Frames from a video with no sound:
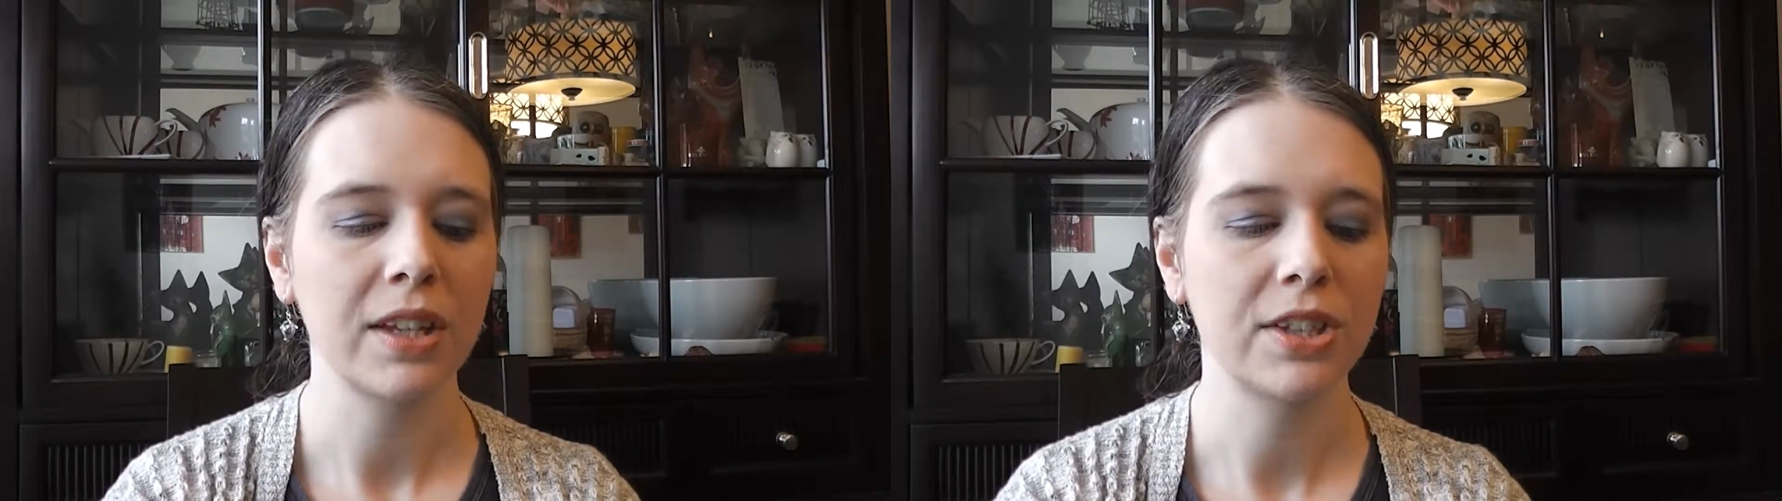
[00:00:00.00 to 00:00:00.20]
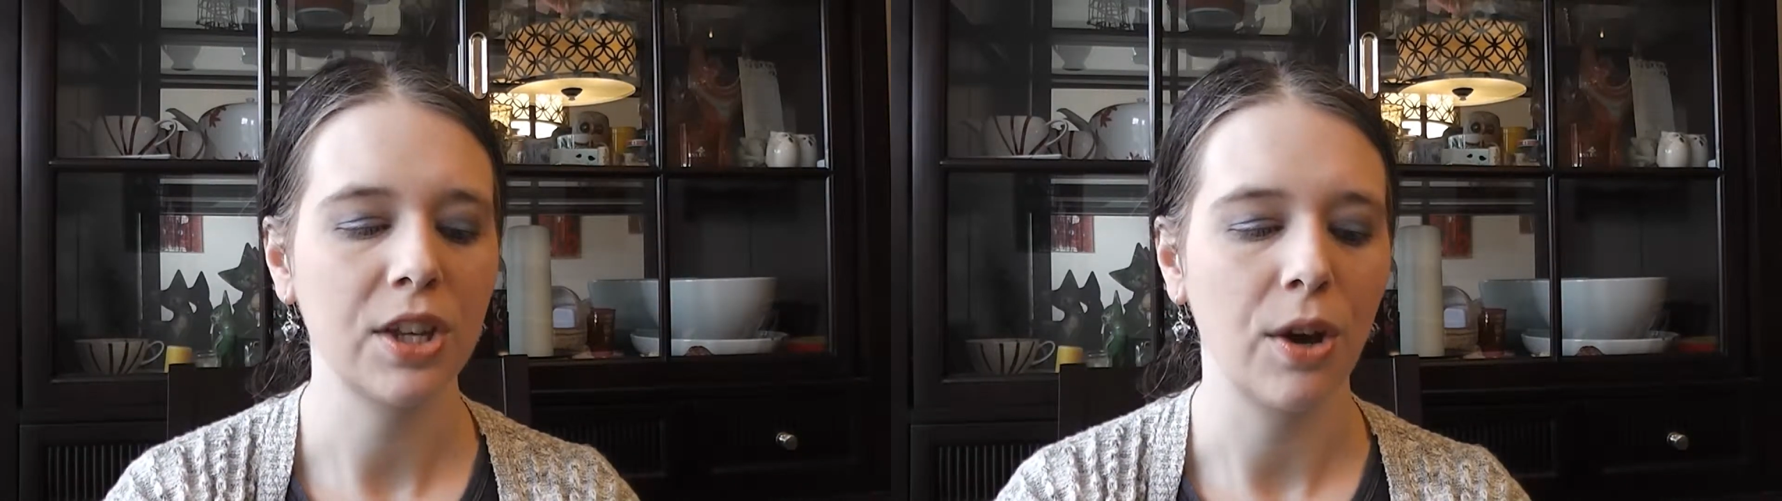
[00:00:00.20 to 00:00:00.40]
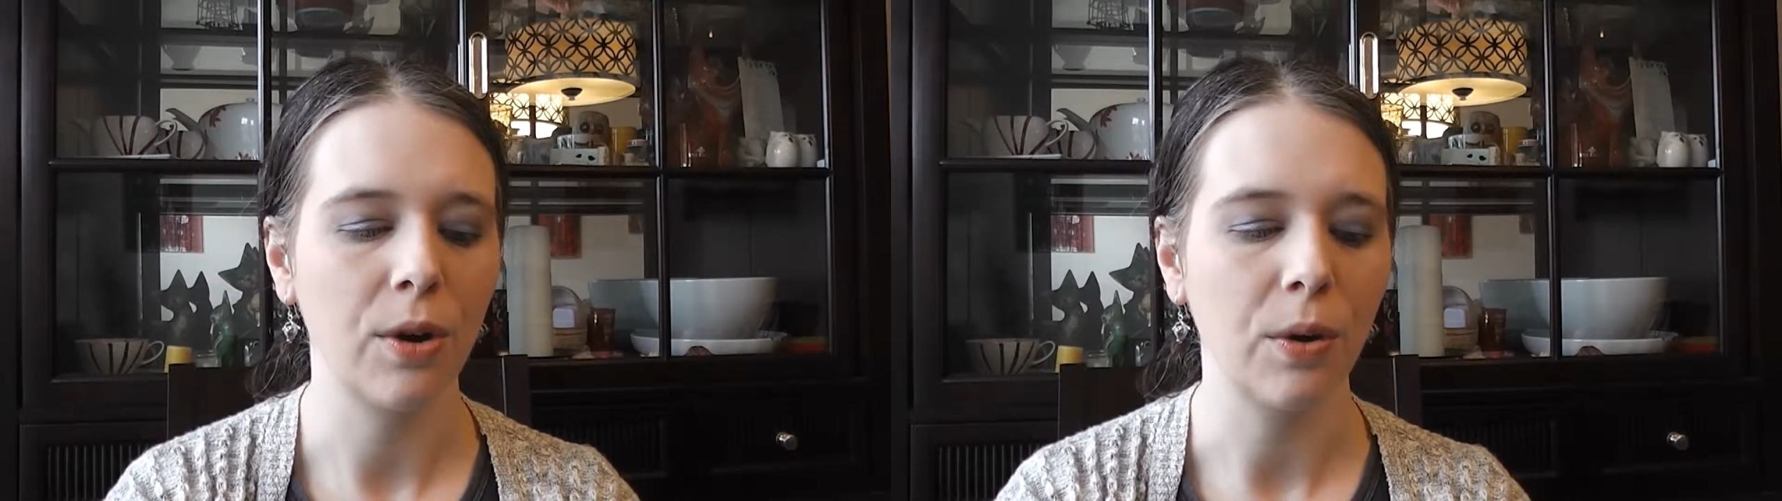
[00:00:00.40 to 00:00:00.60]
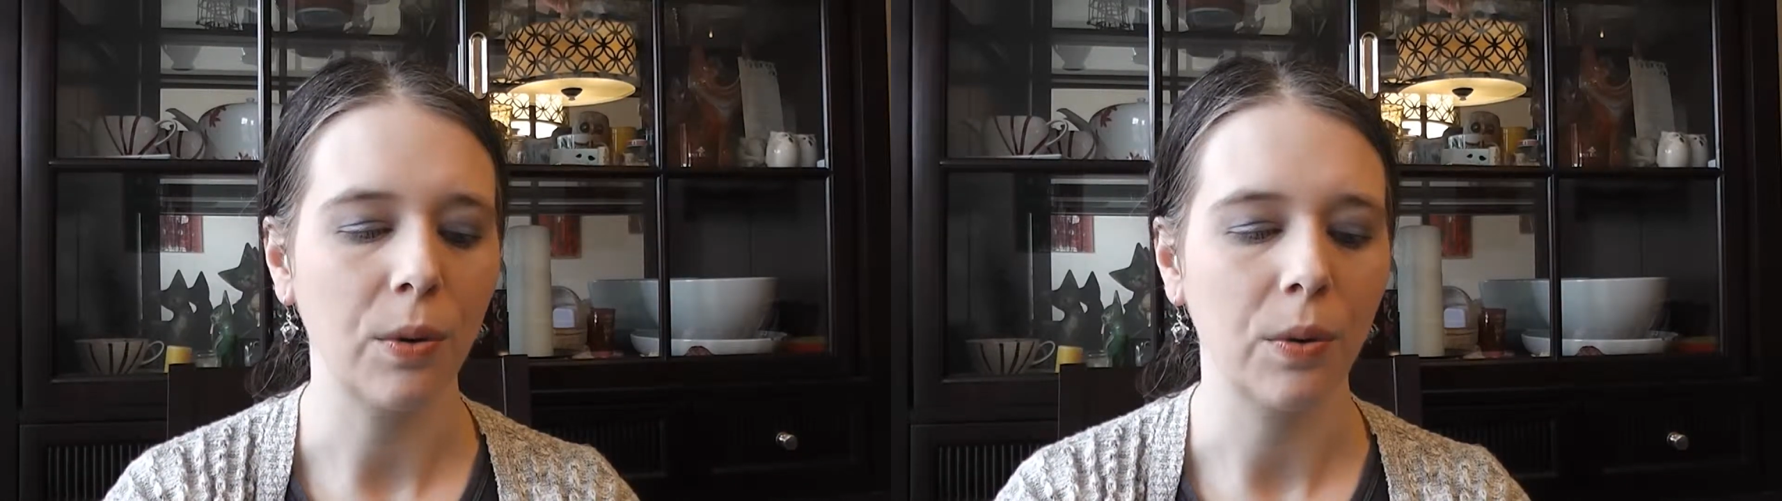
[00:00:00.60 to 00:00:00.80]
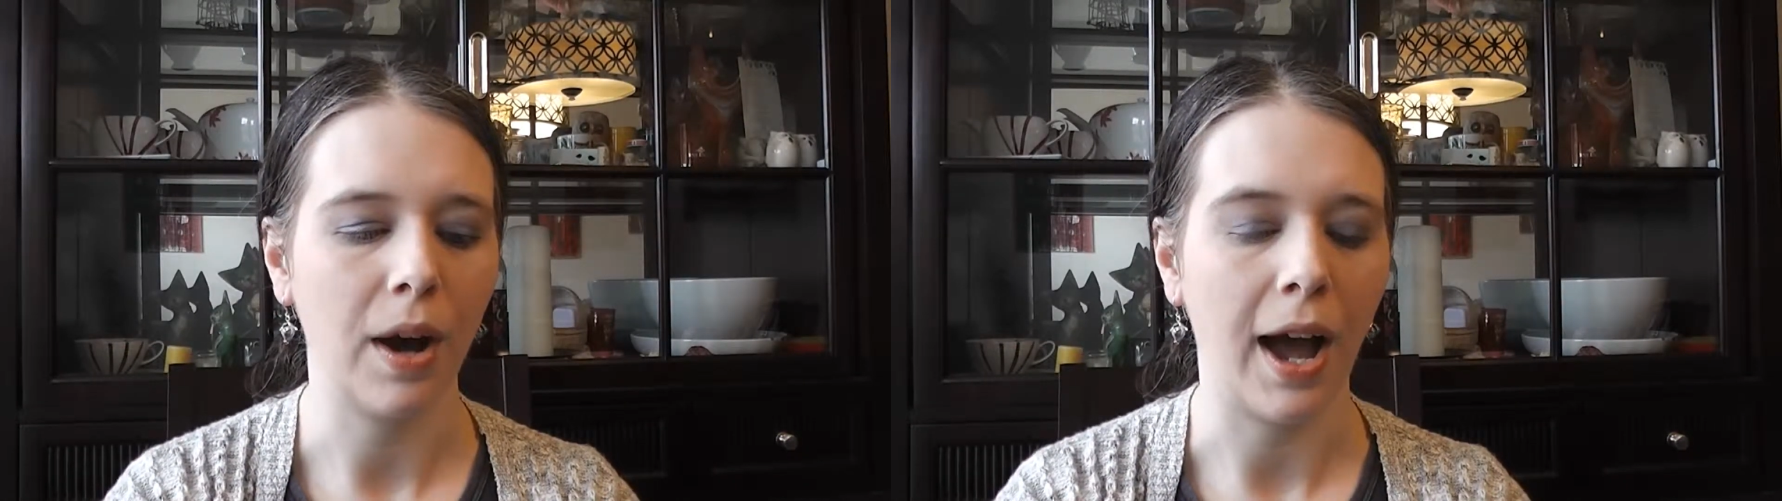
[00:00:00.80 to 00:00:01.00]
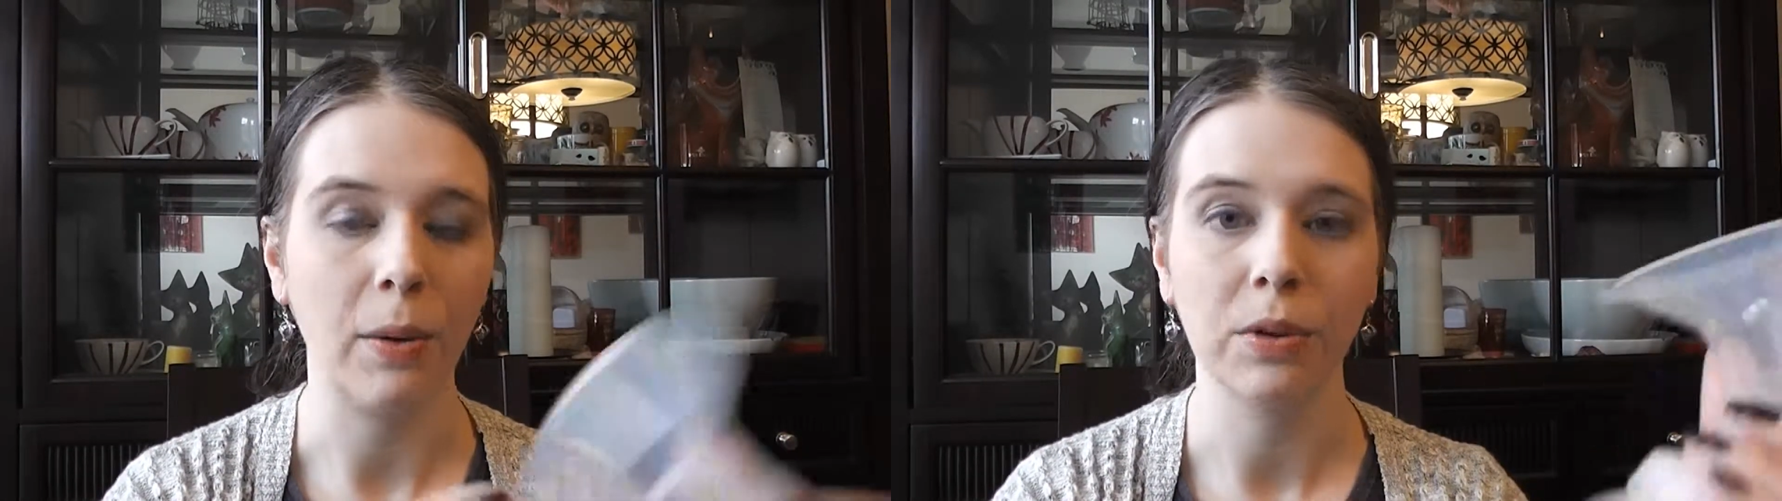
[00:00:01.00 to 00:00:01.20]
So I